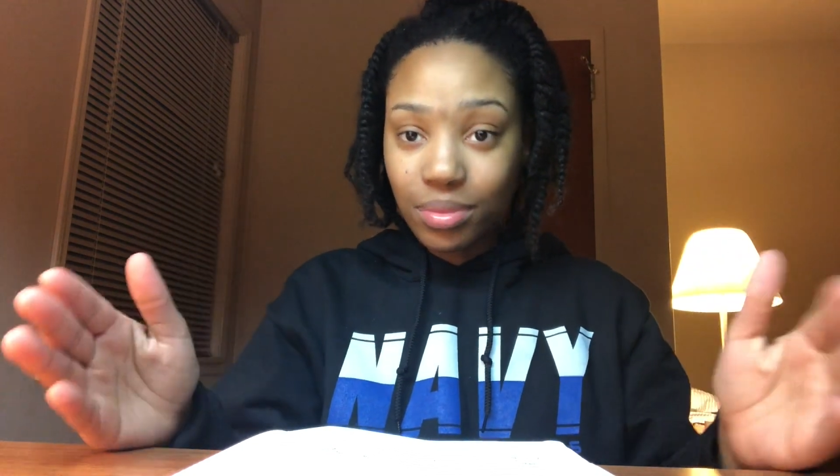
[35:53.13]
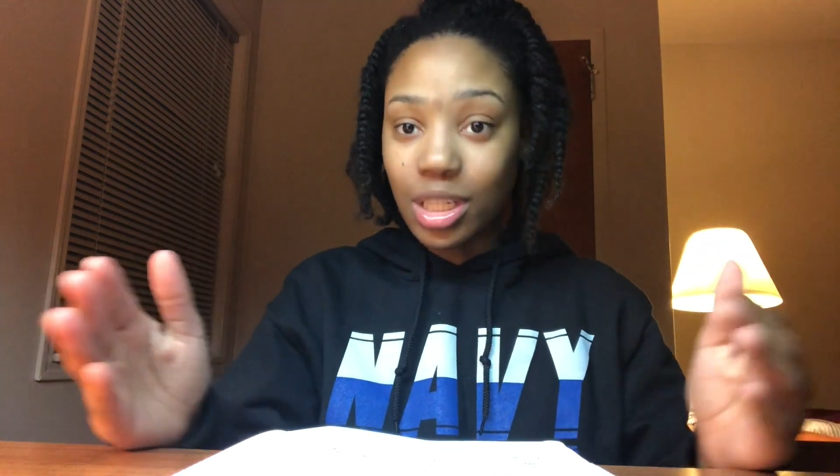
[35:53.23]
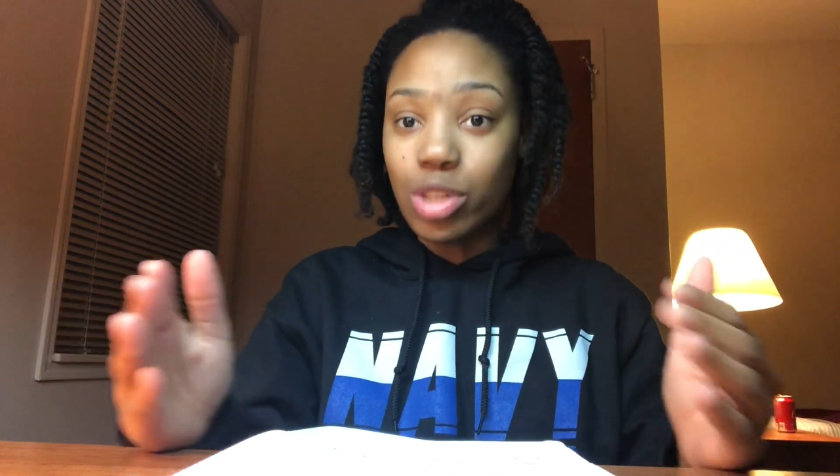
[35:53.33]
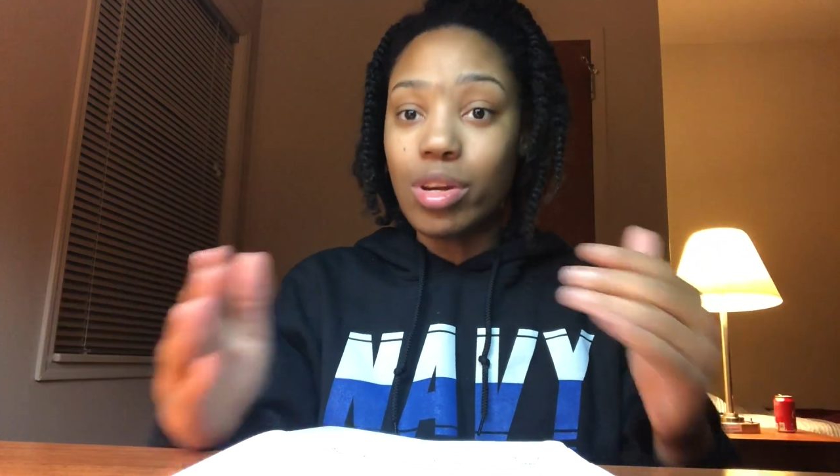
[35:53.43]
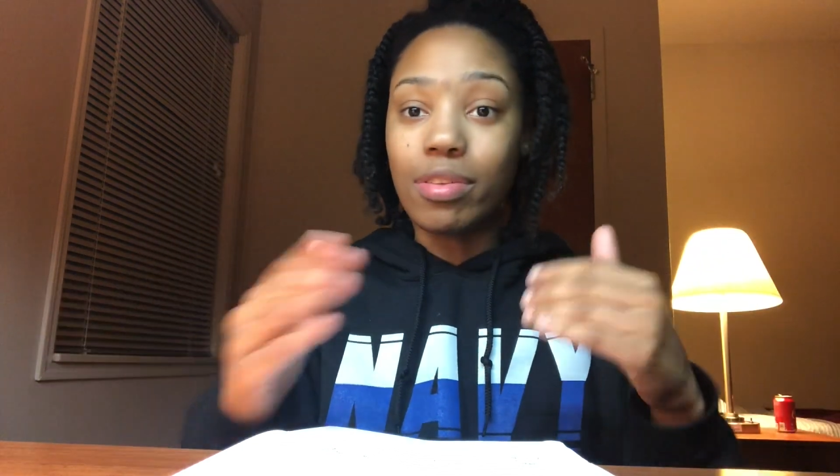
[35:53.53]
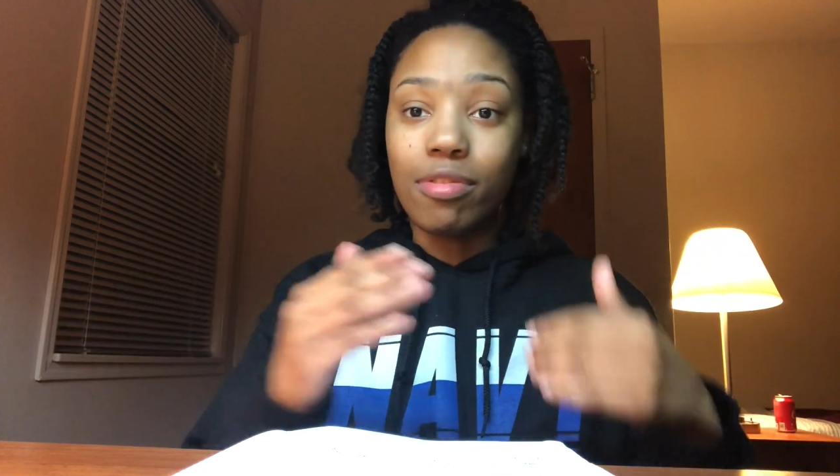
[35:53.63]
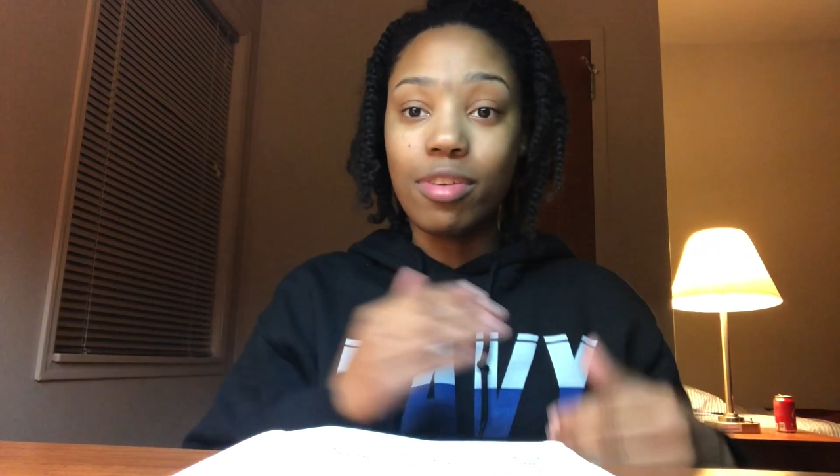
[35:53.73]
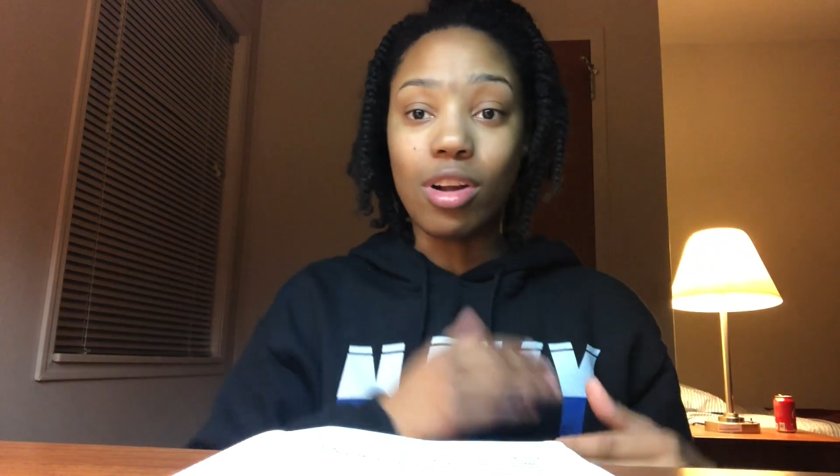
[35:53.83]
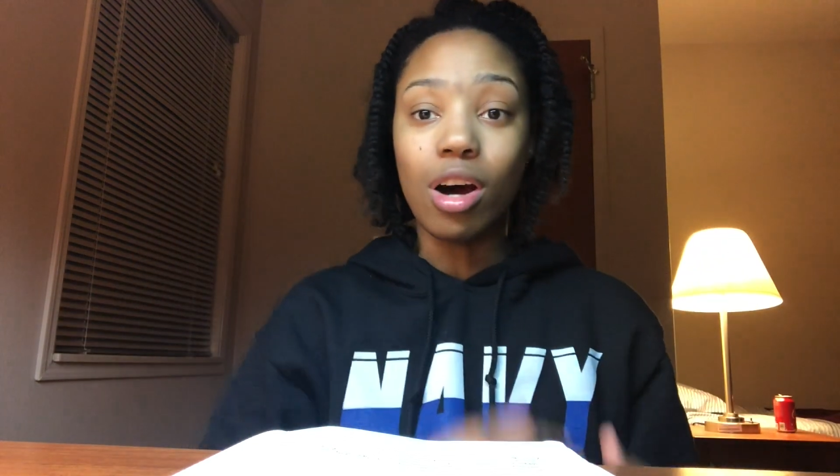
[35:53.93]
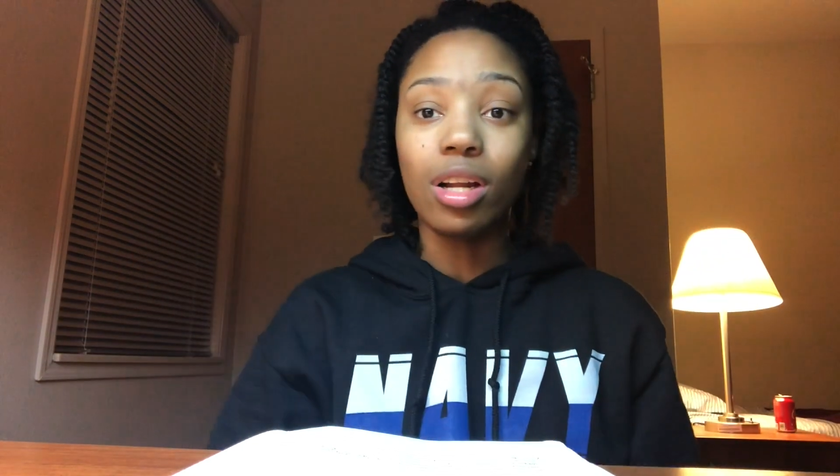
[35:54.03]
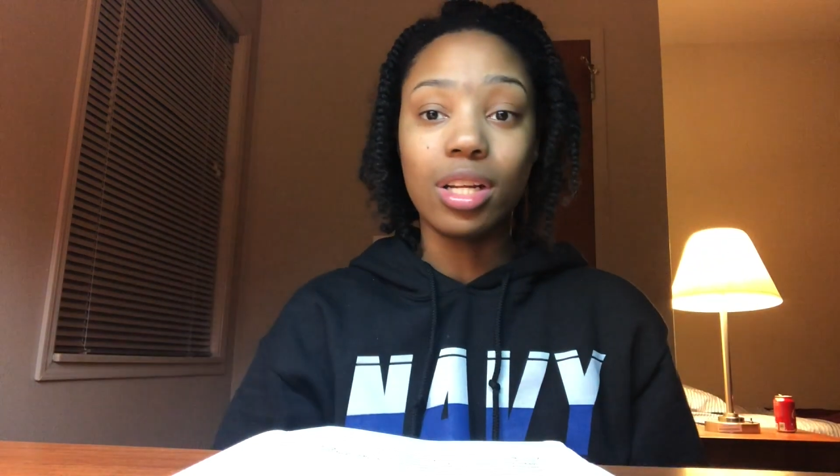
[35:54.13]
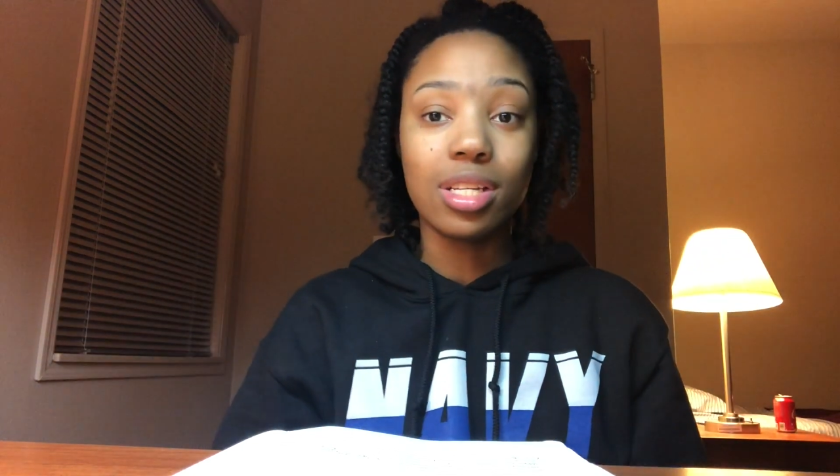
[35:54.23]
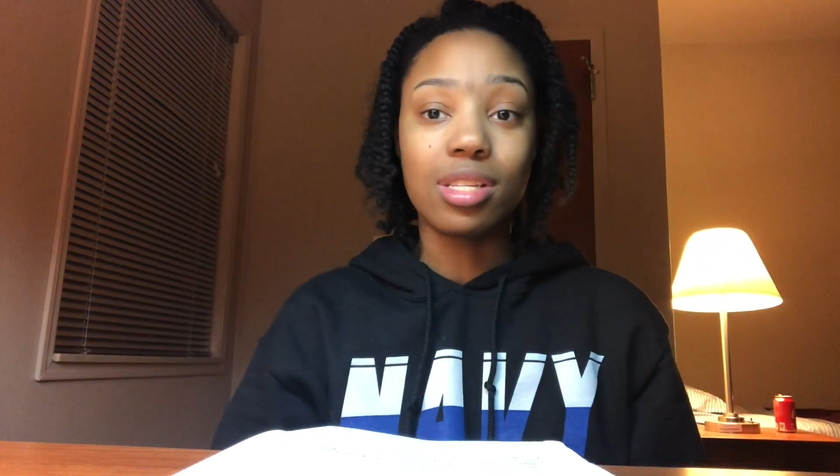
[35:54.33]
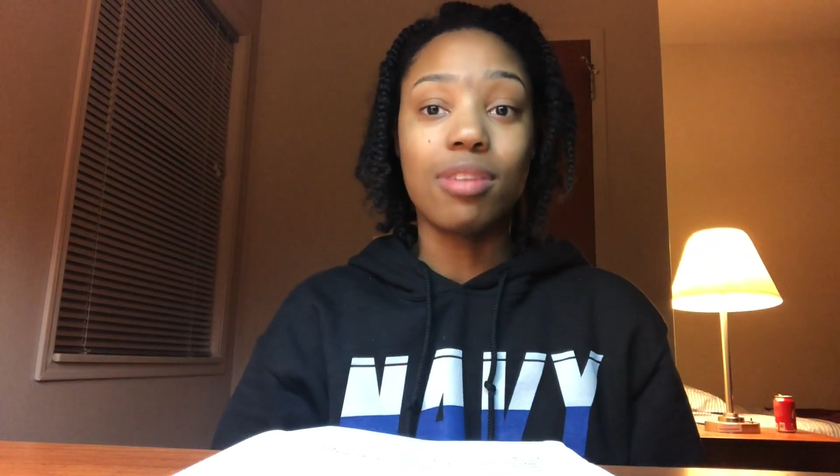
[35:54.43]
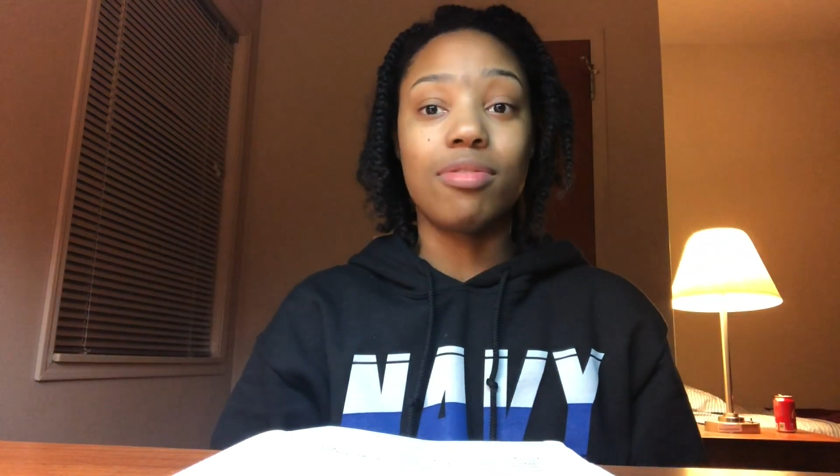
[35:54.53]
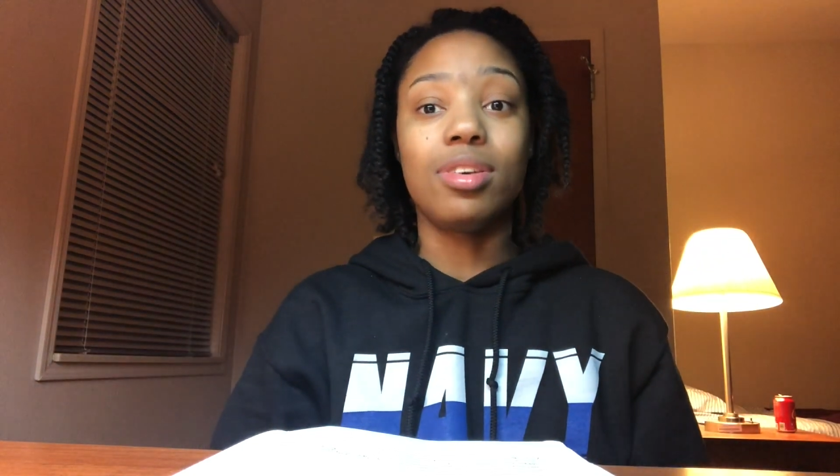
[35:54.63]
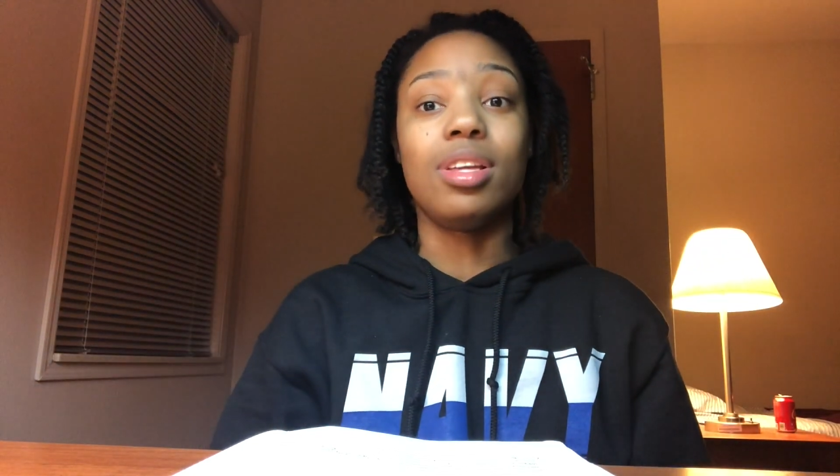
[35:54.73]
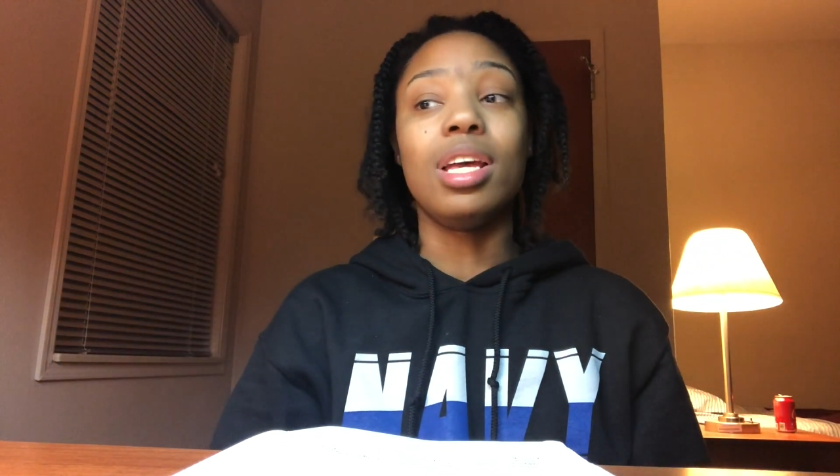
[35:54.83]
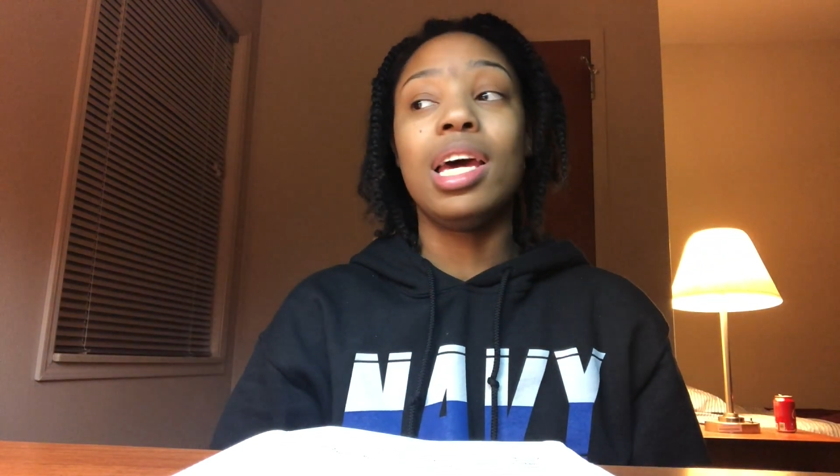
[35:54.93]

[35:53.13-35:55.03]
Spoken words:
that you have to fit all of this stuff in.